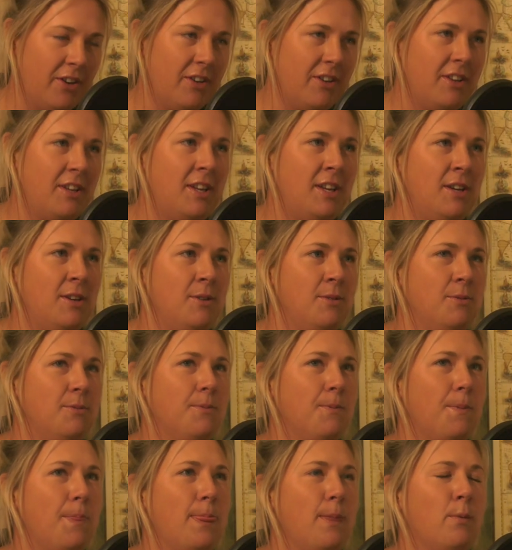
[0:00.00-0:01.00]
on it, he
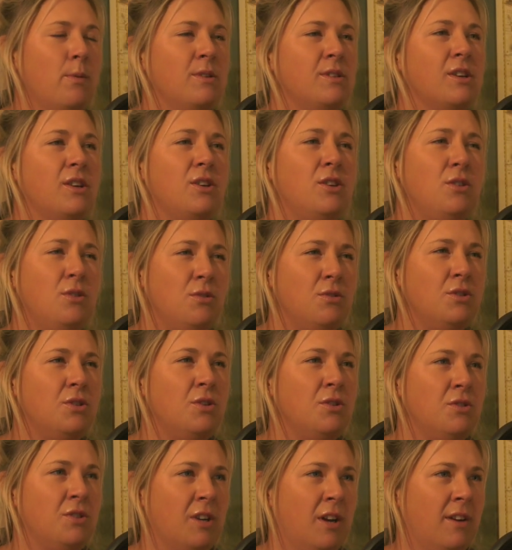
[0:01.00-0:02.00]
was a
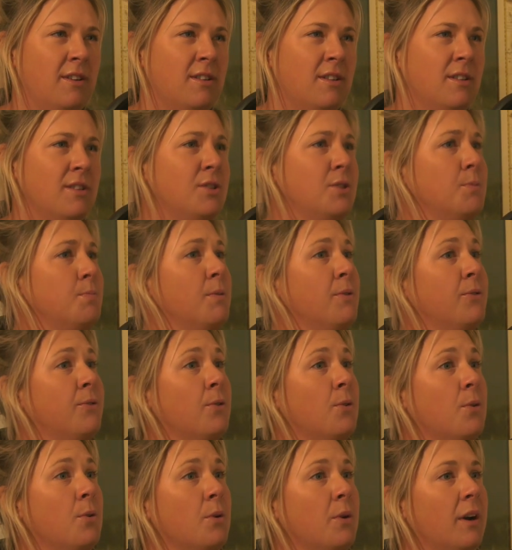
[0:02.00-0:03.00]
huge, huge hunter. This is
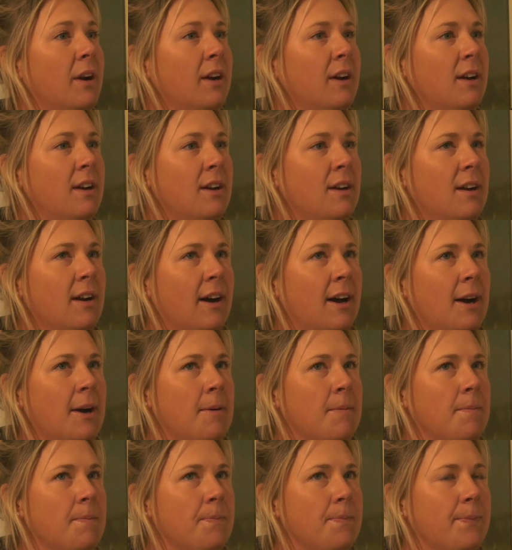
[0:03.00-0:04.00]
before
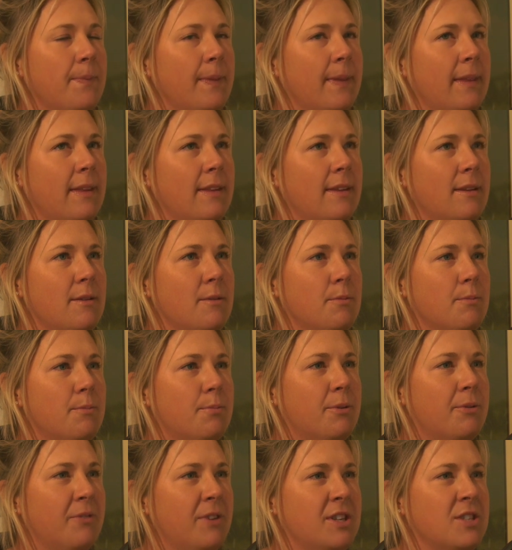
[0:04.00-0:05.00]
um,
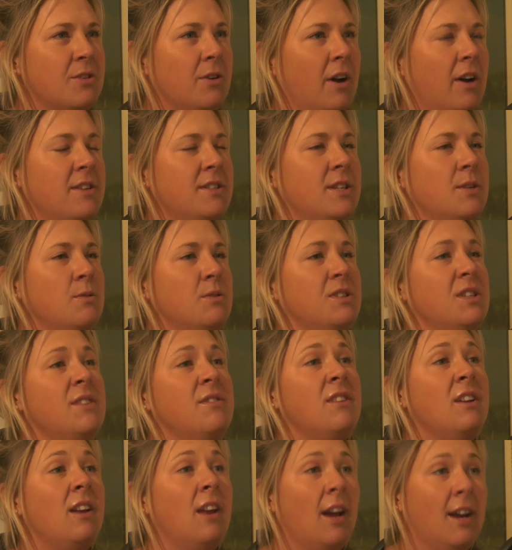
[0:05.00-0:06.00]
professional hunting was
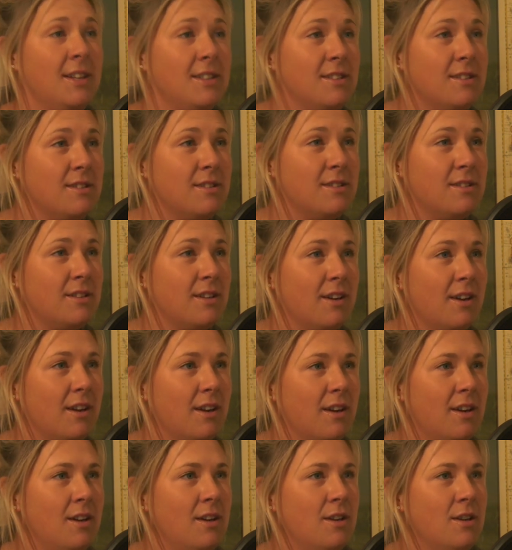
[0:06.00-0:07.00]
even licensed.
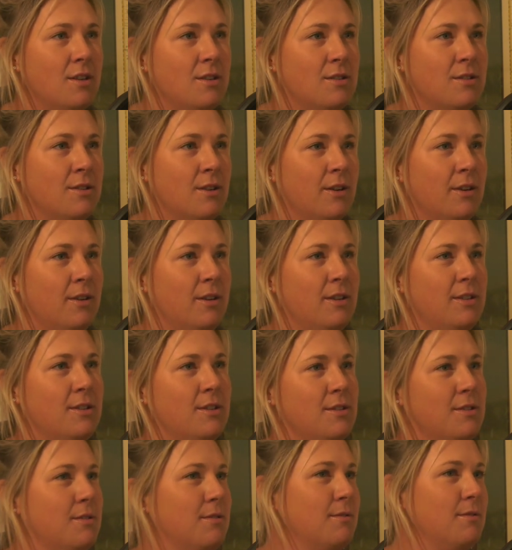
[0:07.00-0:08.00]
Wow. So it
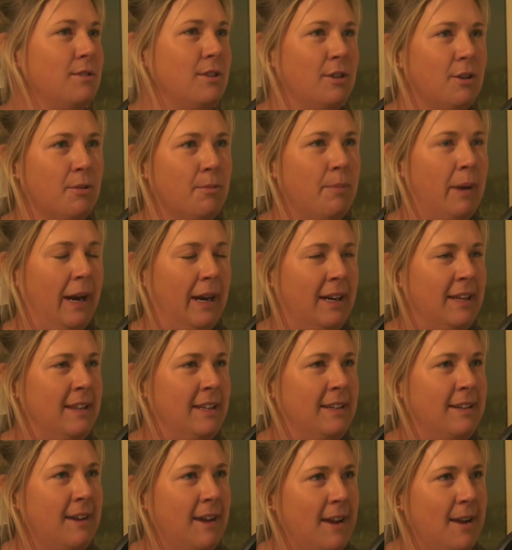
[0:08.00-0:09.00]
just you know back in
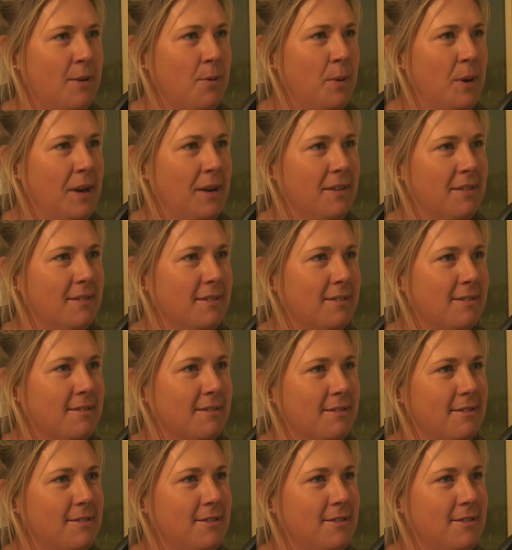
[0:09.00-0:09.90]
the day when